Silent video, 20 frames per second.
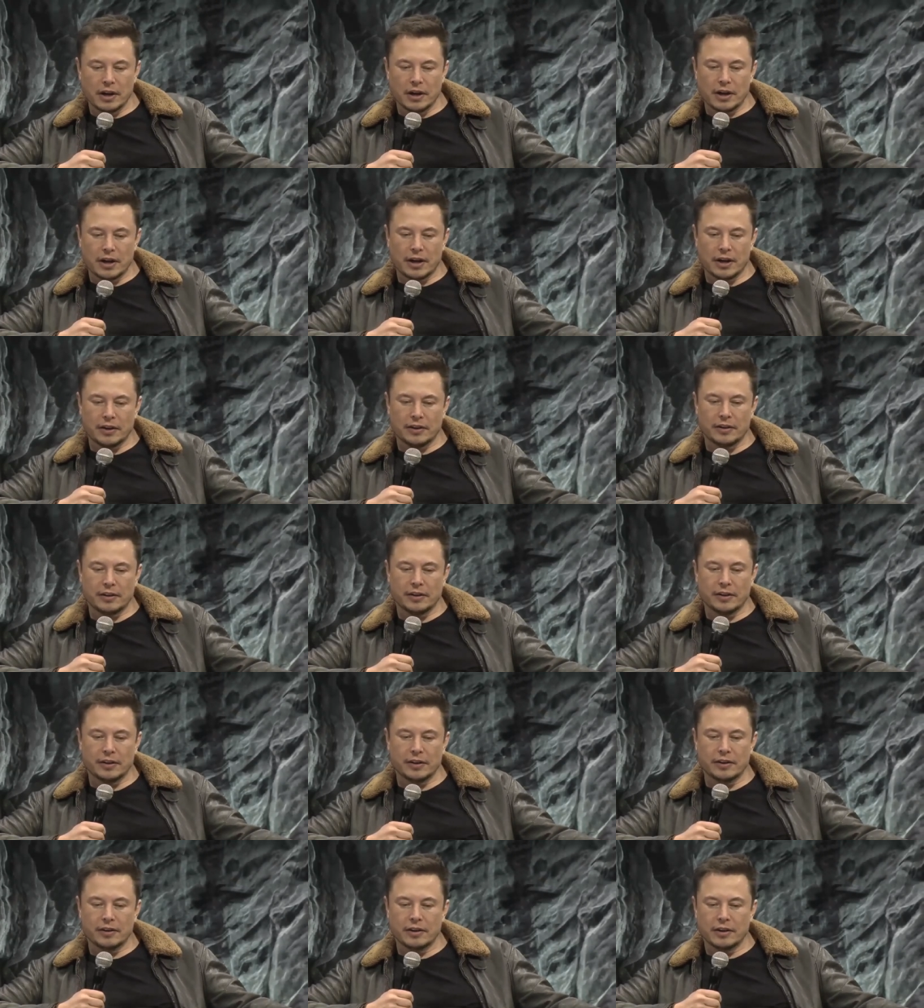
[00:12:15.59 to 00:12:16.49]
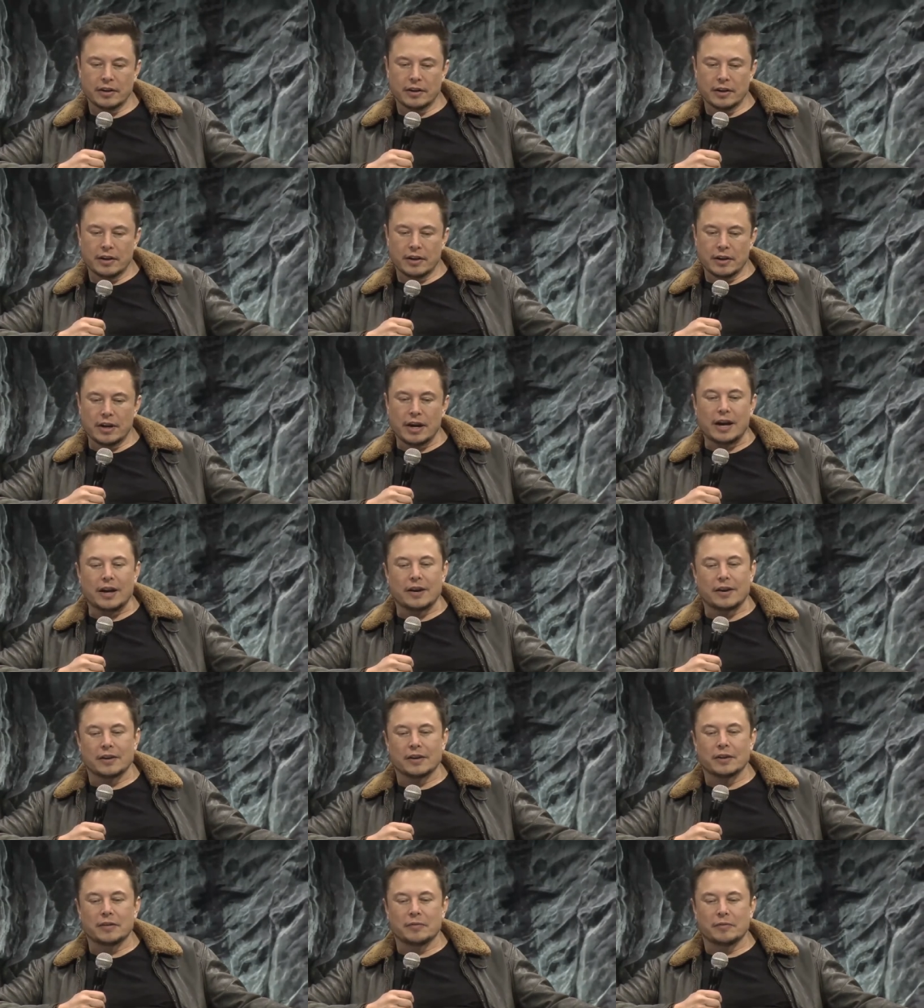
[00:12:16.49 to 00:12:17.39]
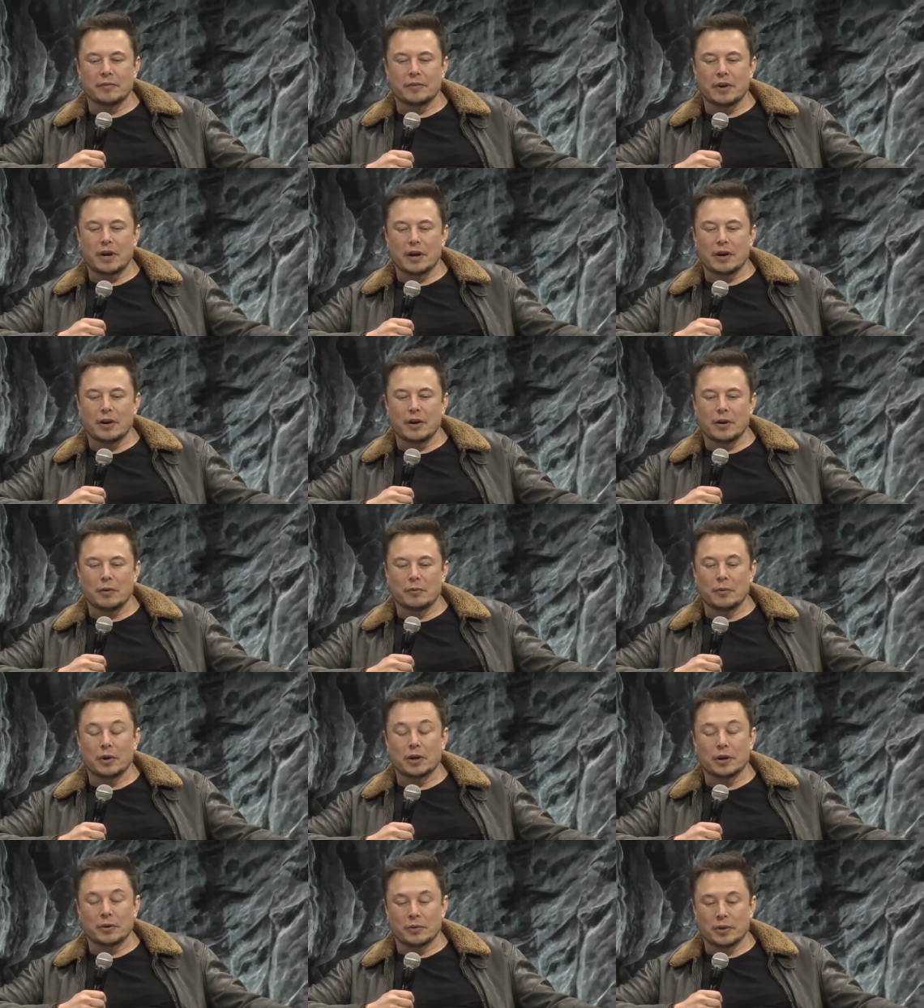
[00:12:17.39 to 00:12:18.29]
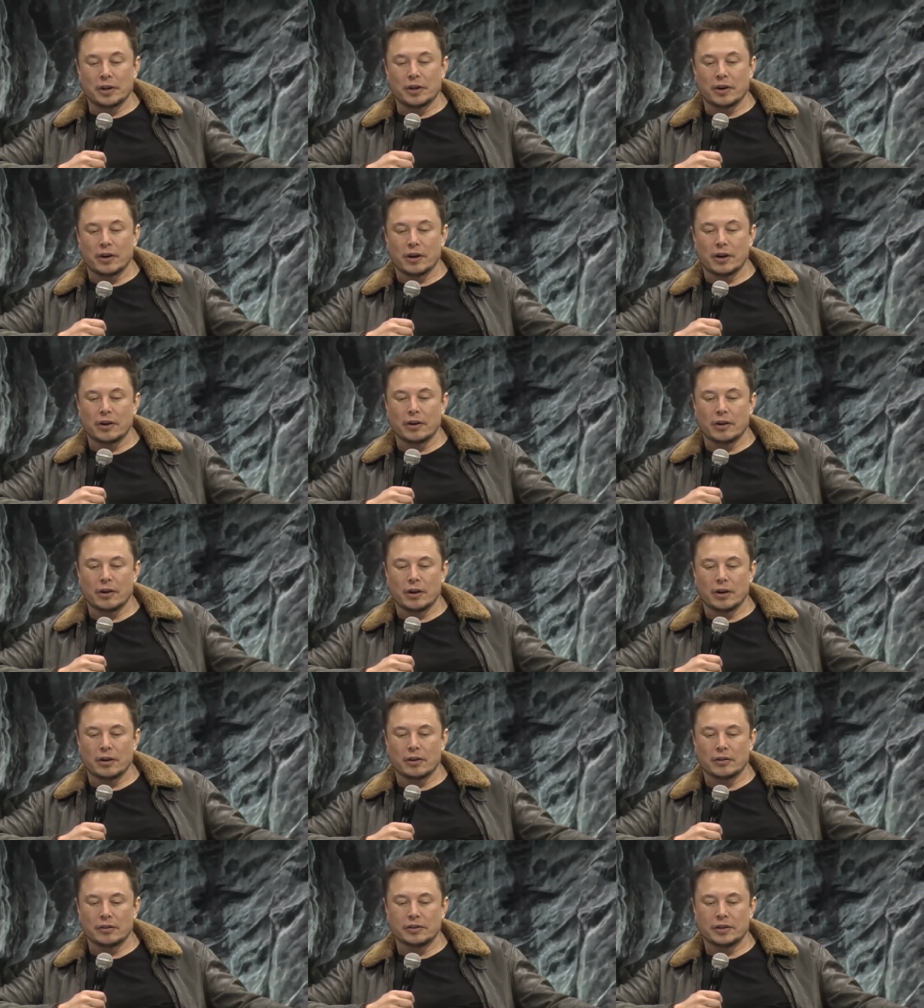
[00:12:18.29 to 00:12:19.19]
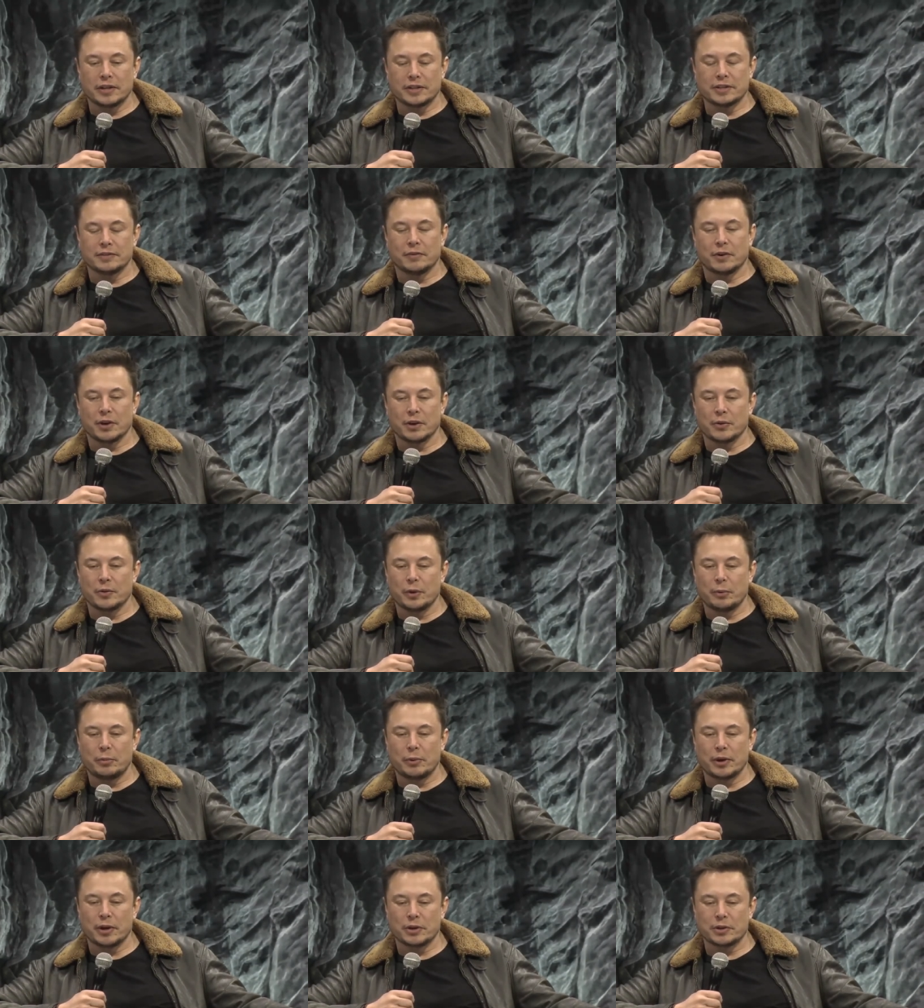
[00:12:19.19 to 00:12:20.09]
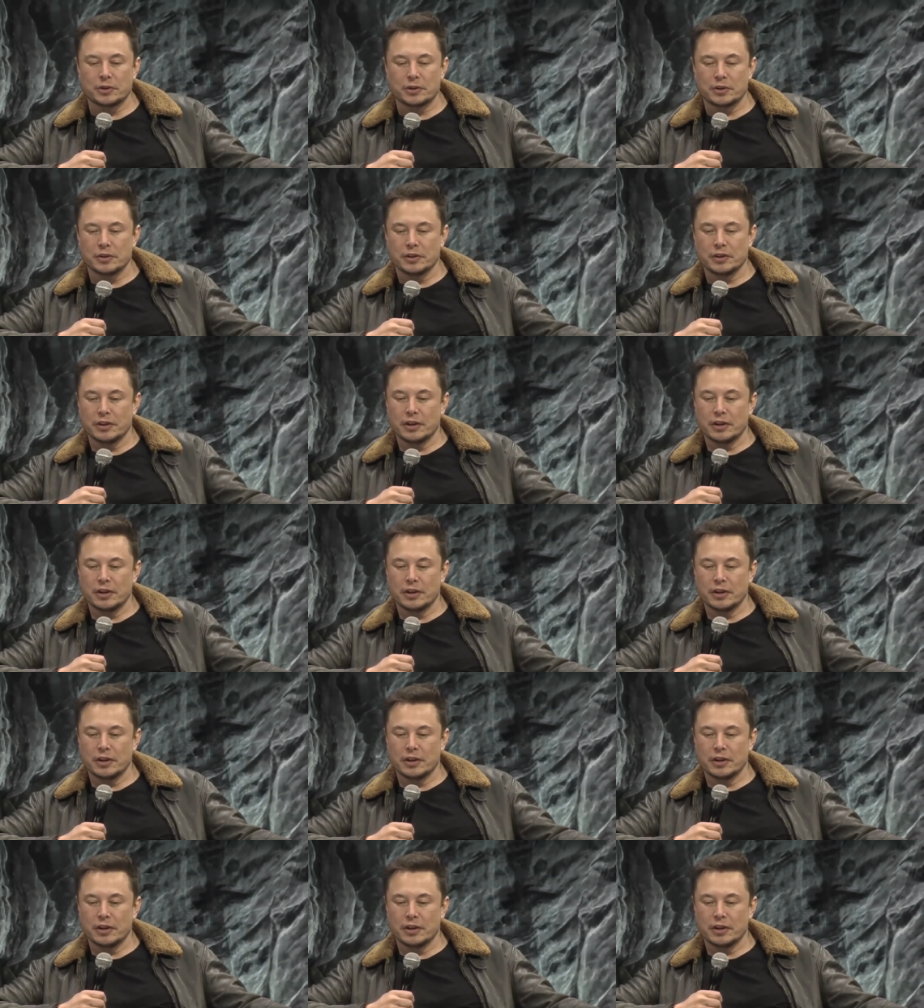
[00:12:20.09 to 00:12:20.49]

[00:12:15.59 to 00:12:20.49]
And, uh, and uh, I'm working really hard on Tesla Model 3 production.